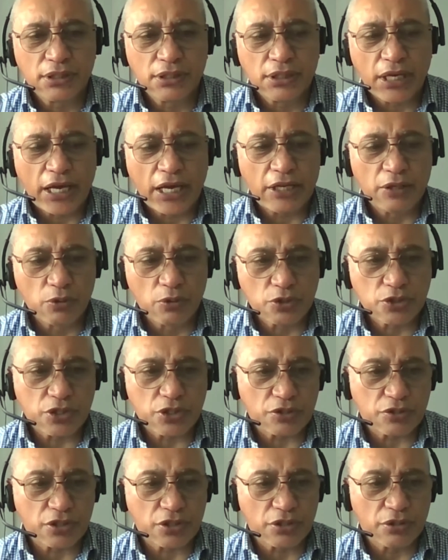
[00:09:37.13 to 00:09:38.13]
and also
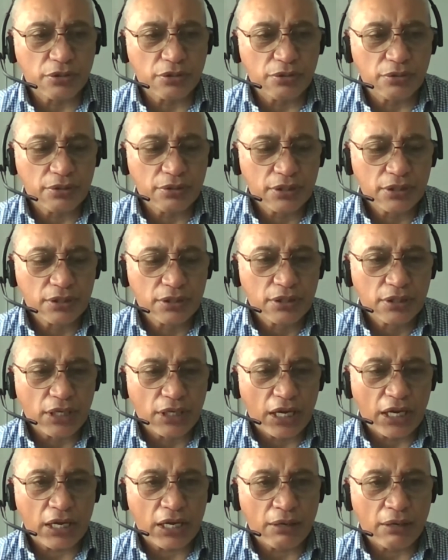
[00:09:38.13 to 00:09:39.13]

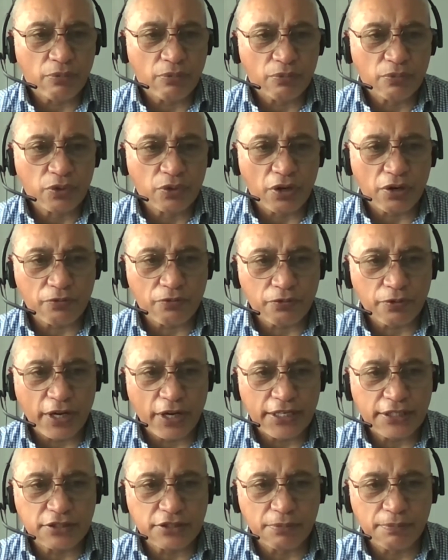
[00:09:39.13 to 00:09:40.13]
not
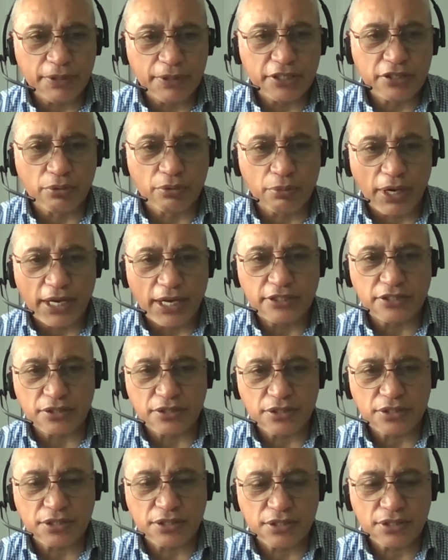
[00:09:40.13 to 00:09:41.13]
afraid to be
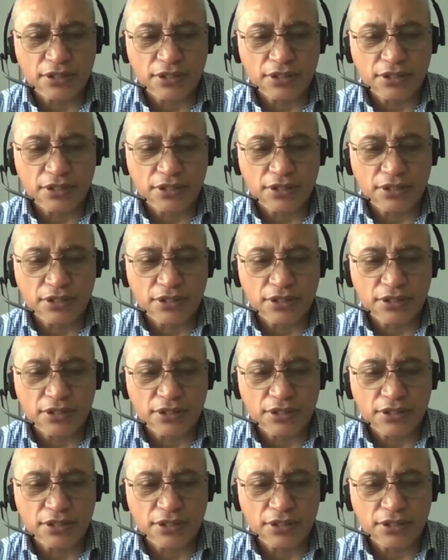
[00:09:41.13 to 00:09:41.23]
courageous